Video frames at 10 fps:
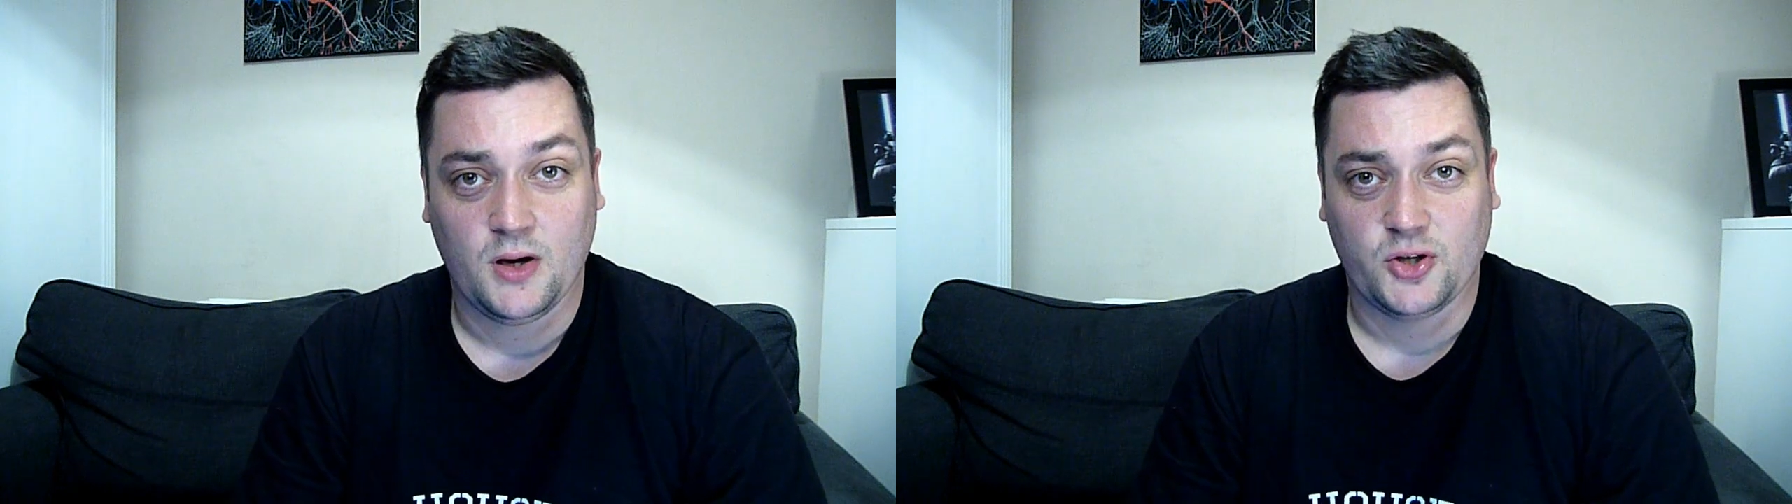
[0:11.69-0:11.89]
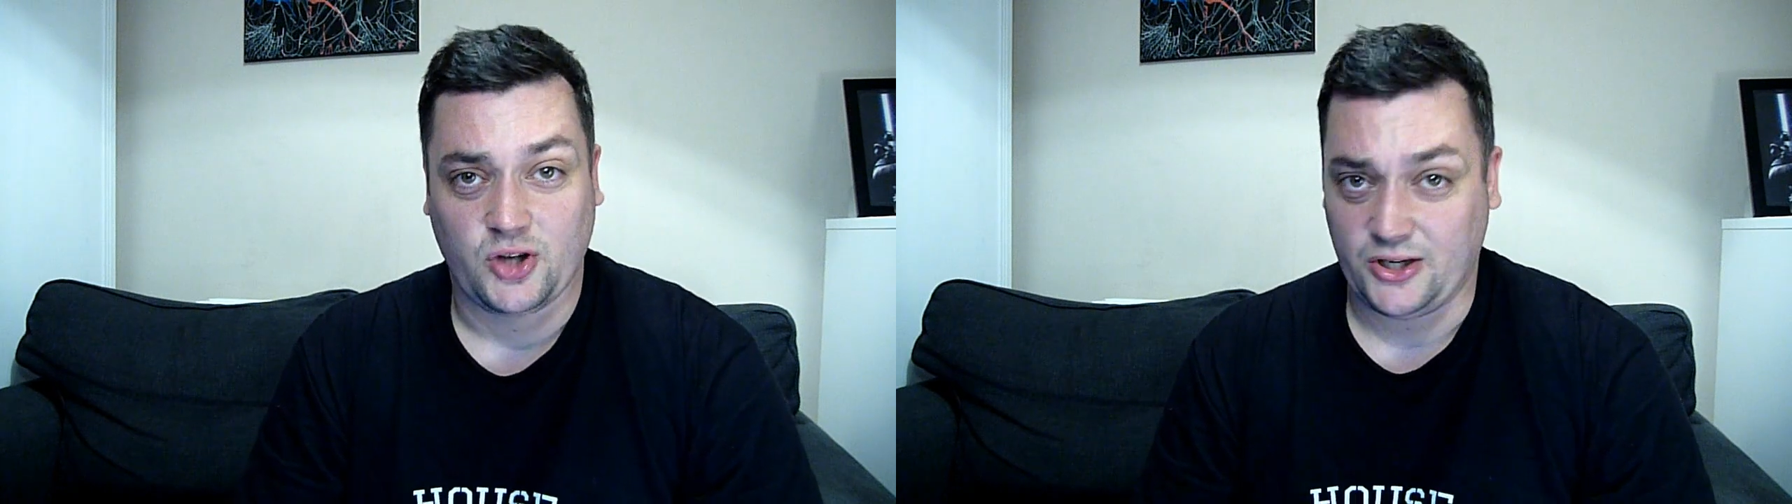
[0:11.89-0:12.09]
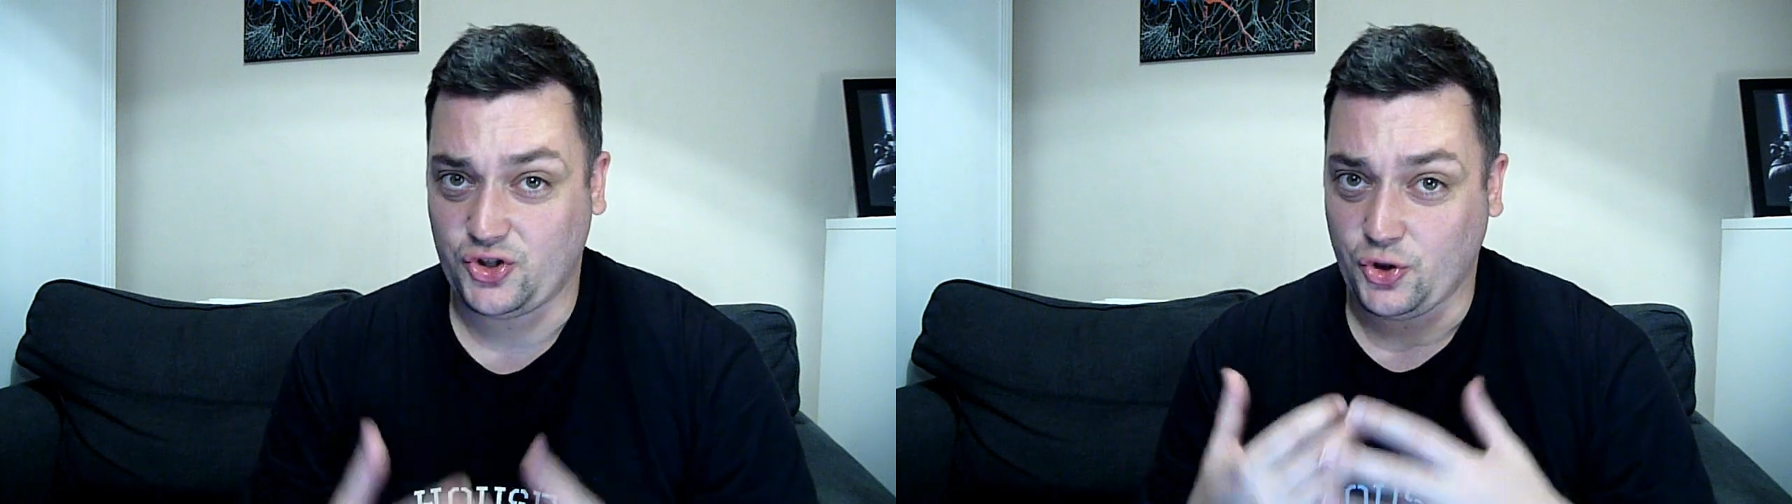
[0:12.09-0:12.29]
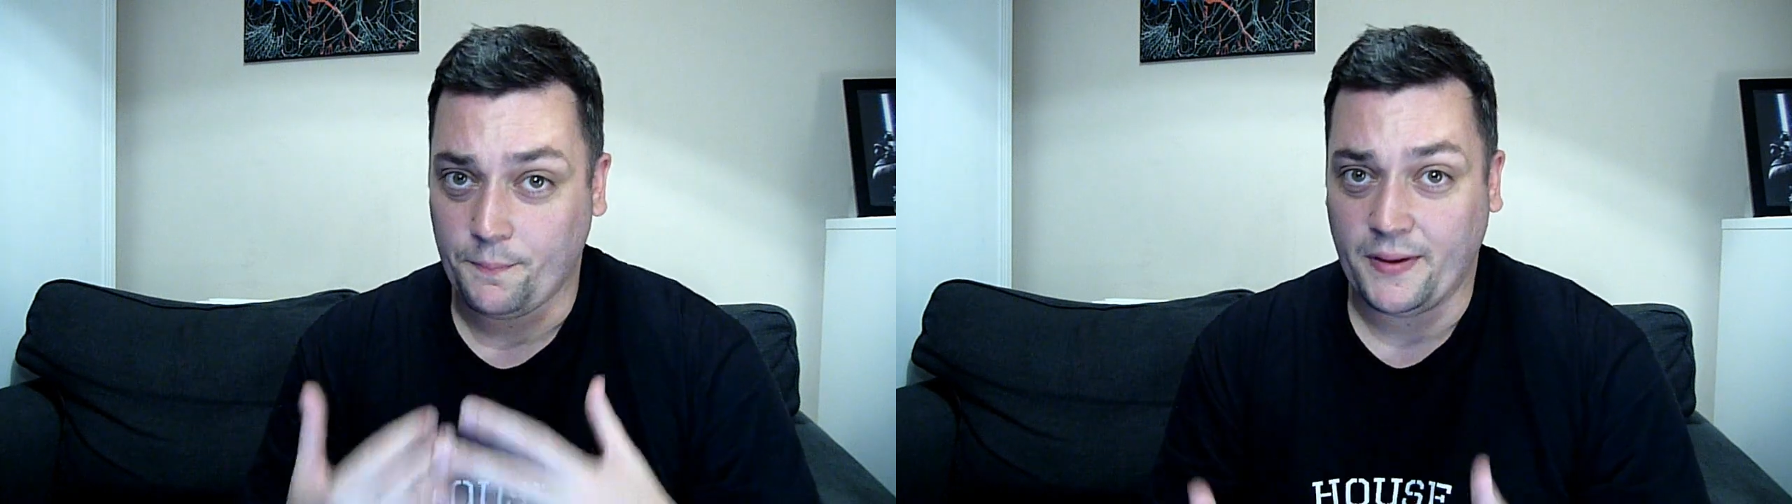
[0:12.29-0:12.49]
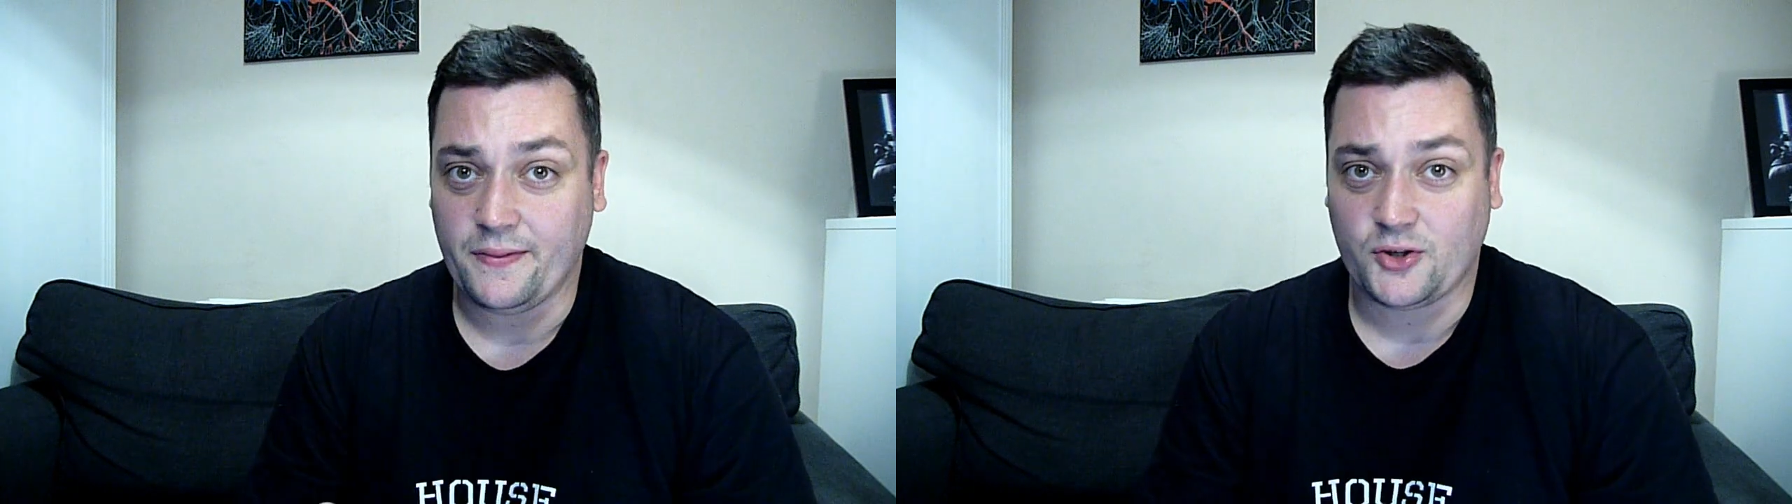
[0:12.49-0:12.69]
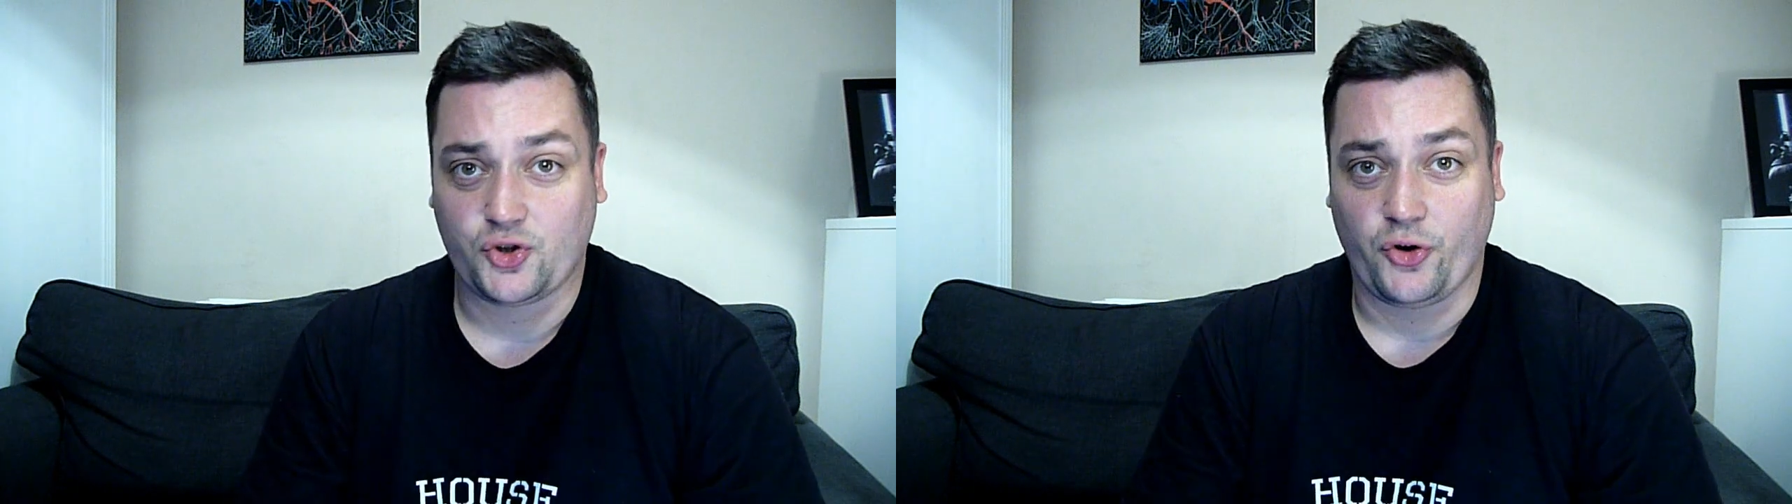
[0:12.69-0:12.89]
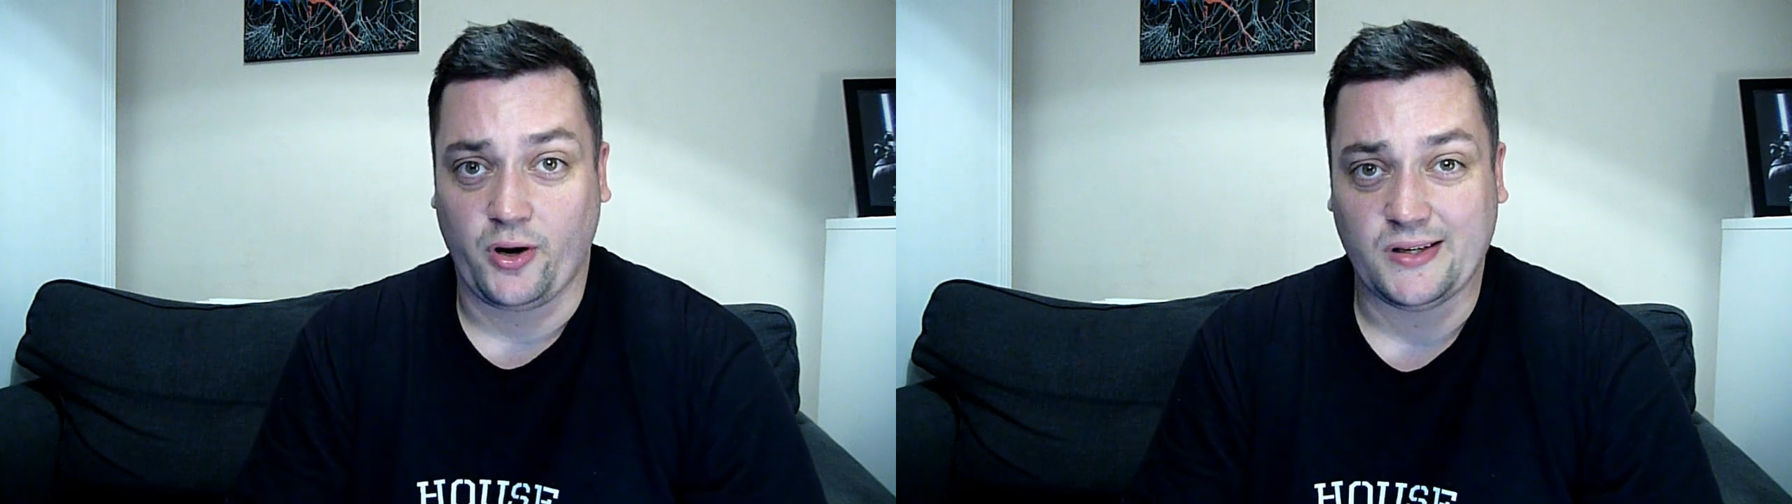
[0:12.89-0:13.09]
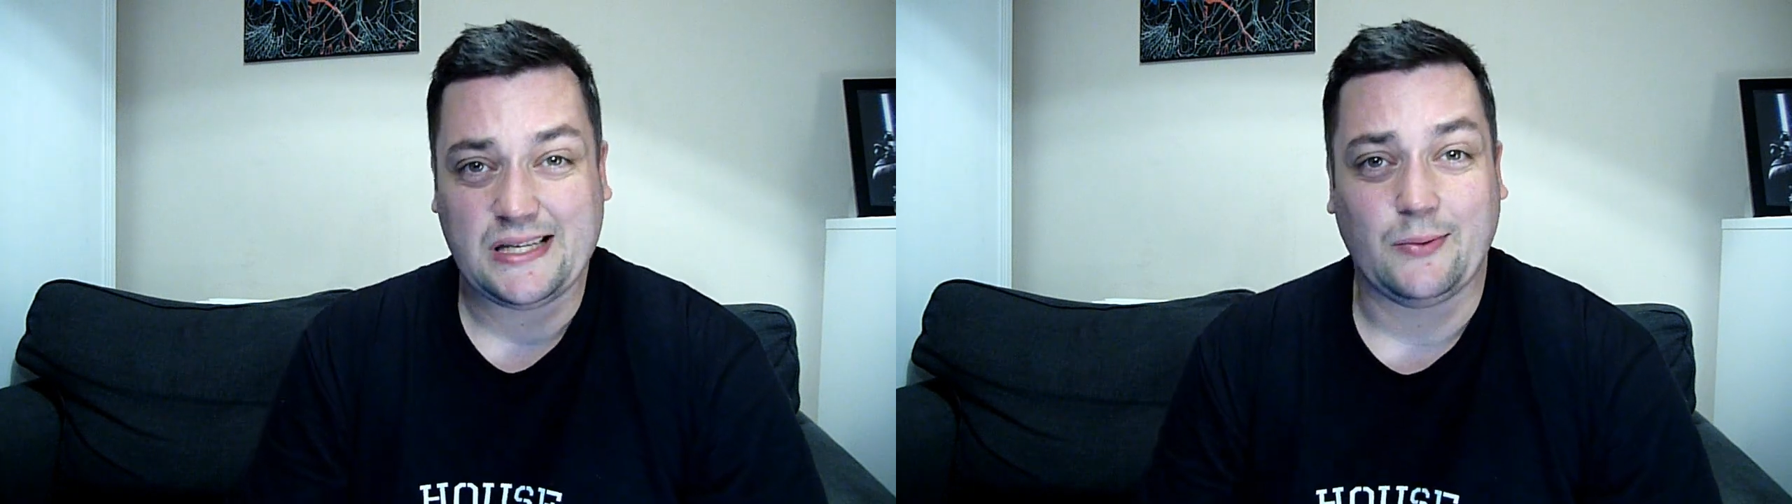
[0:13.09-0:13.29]
so let's jump into this
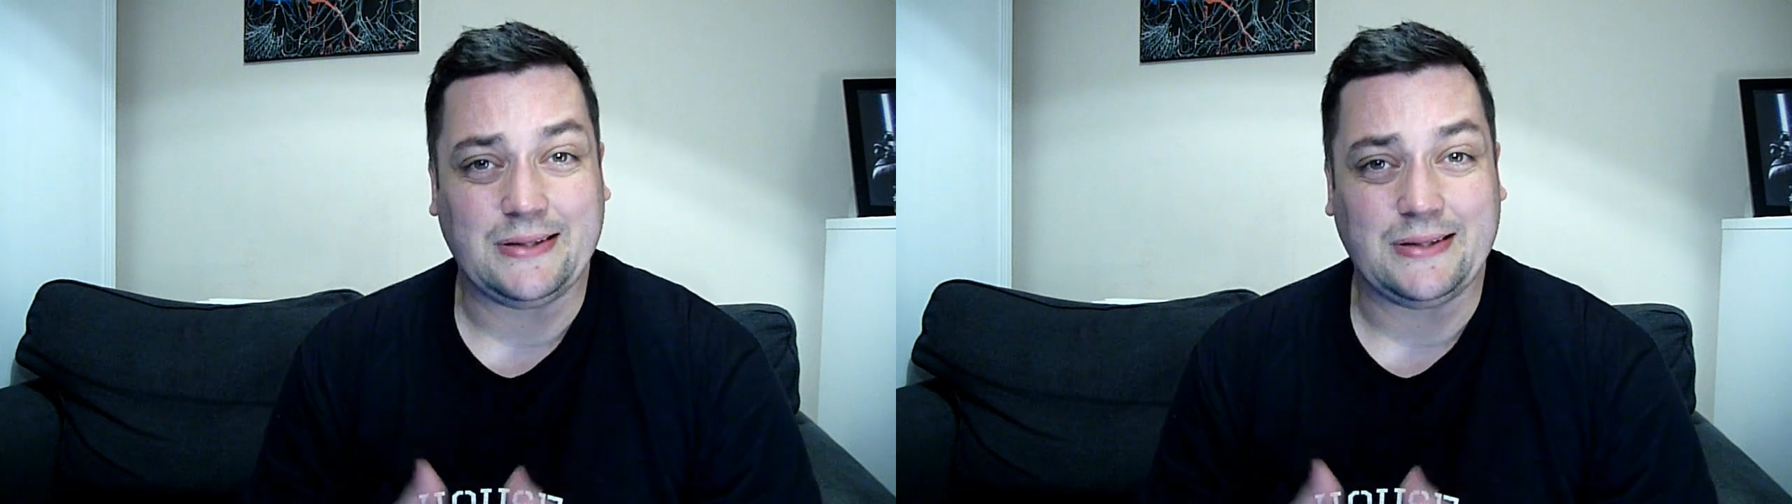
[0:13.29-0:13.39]
trailer and see